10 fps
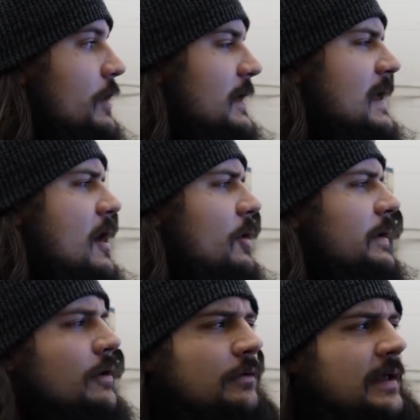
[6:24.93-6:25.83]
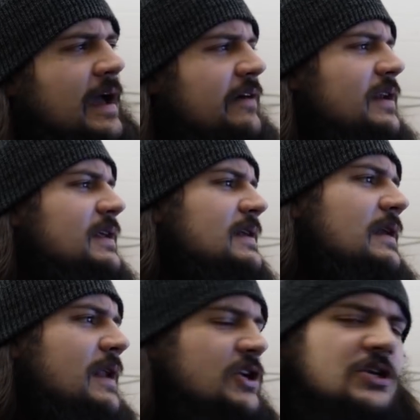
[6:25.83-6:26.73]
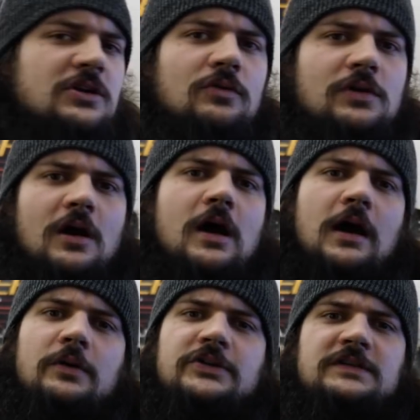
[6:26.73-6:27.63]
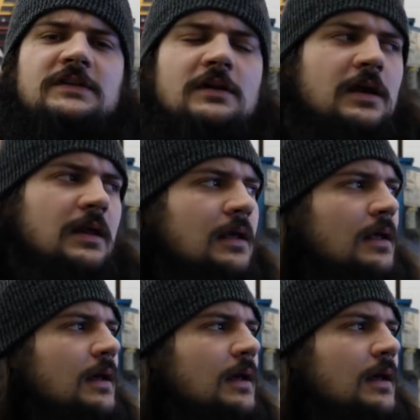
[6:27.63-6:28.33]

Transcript: Right now, we don't really have any detonation or knock, which is good.